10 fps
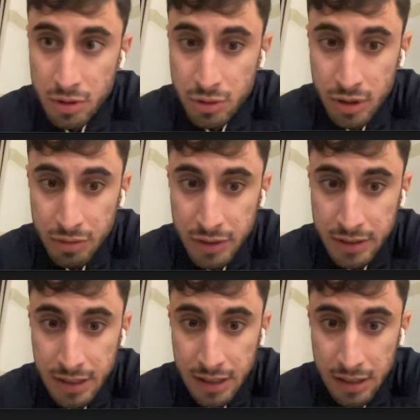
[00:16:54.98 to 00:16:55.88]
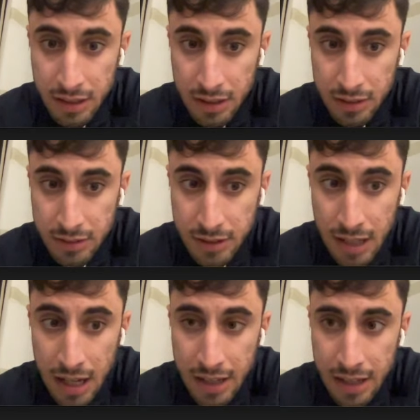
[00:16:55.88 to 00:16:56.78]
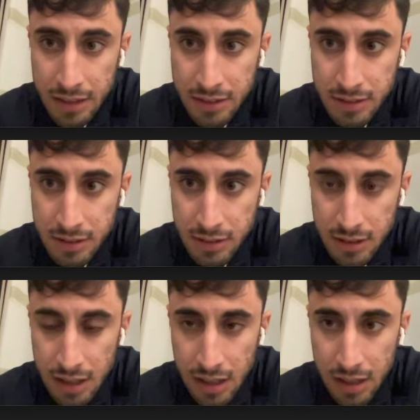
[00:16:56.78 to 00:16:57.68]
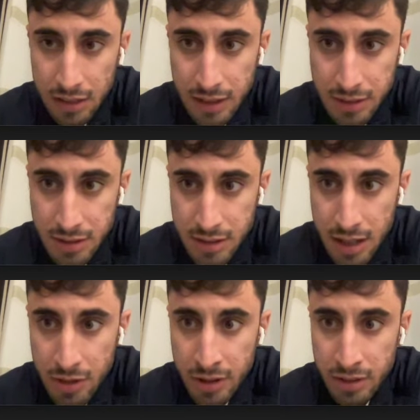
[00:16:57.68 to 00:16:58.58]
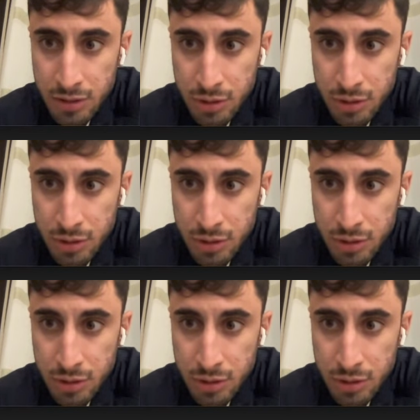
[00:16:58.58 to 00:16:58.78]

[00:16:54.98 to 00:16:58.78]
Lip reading: give it the dyad necessary